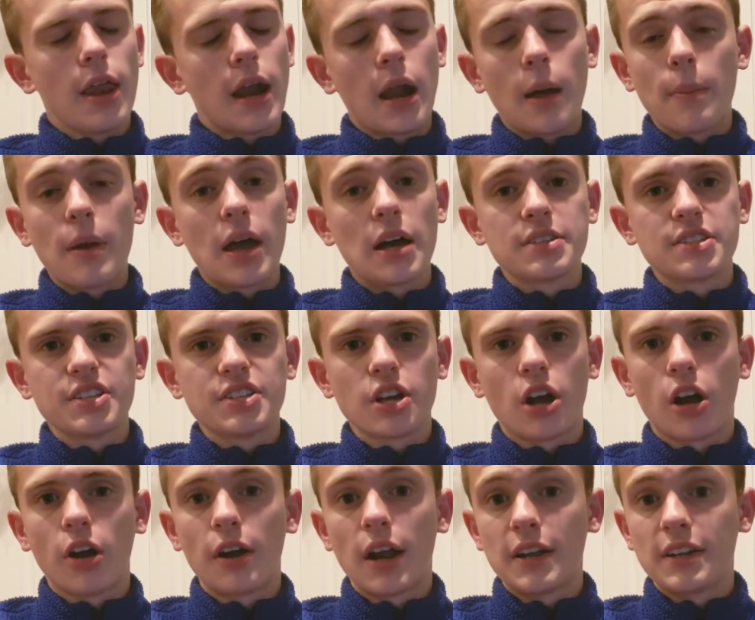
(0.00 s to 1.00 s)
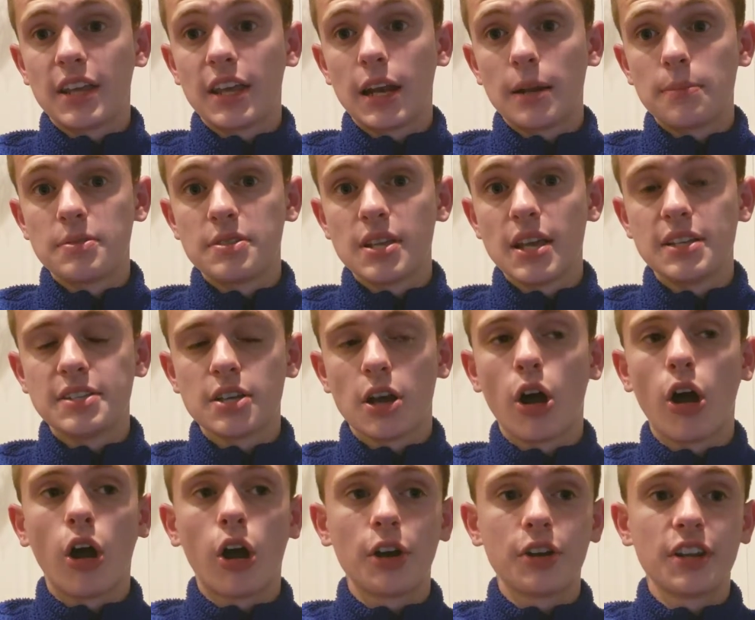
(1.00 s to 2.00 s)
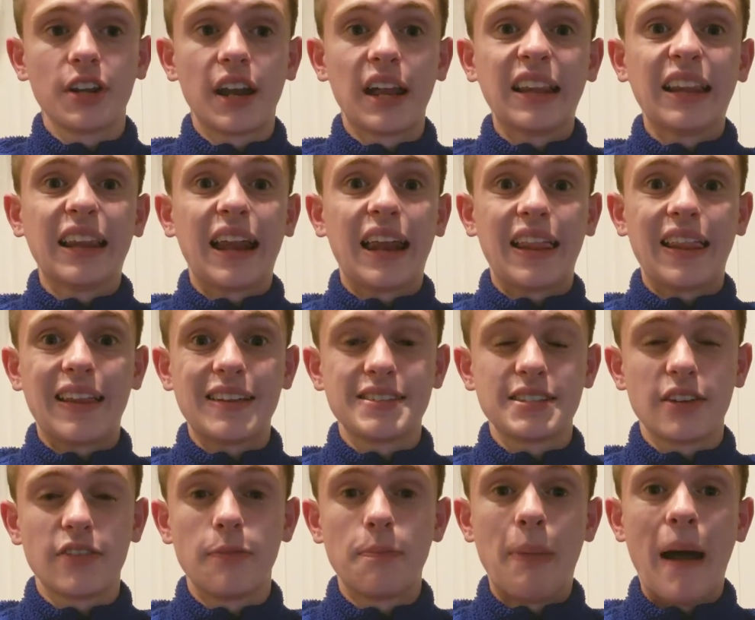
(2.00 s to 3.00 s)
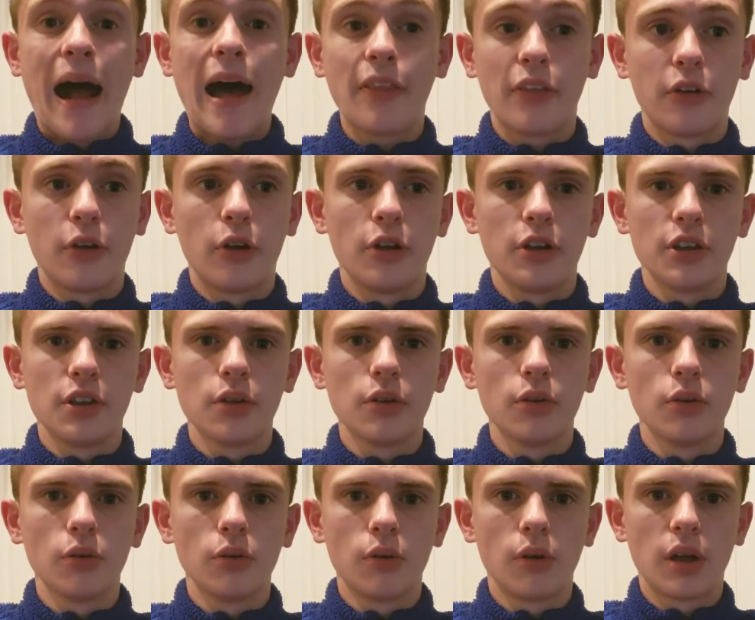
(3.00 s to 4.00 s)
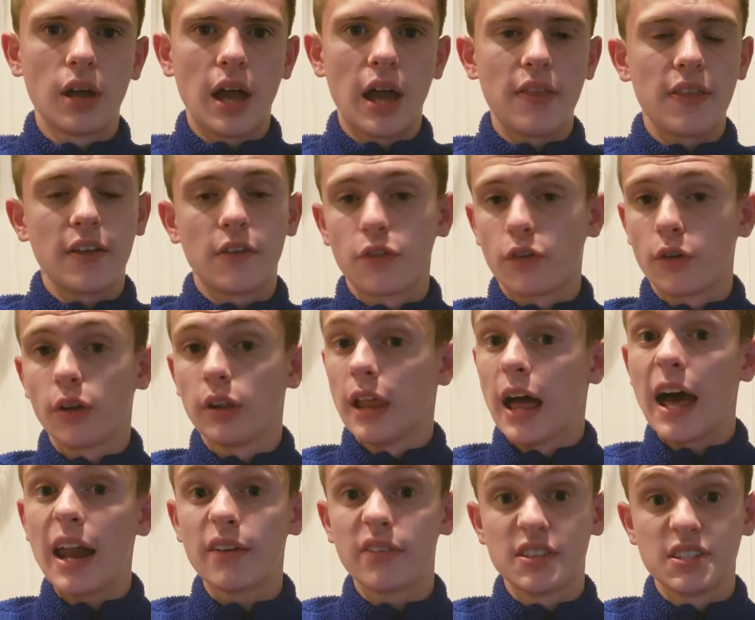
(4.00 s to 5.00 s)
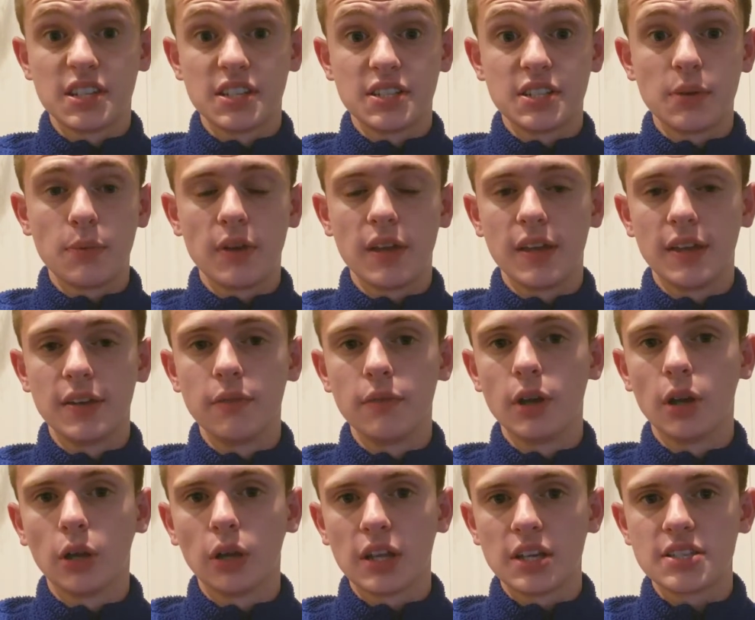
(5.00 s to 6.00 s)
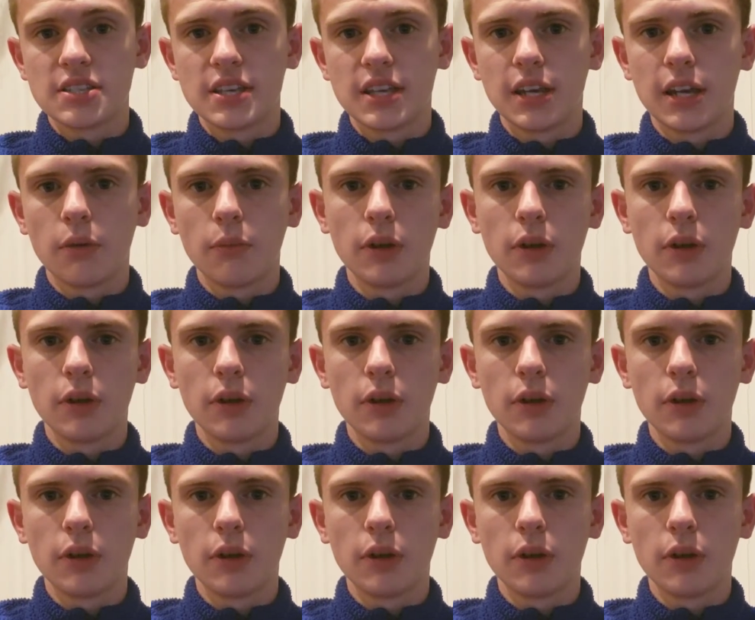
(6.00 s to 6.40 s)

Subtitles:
I'll be honest, it's hard not to get upset. It's hard to not let all that stuff bother you. I think for a lot of us, we don't like seeing it.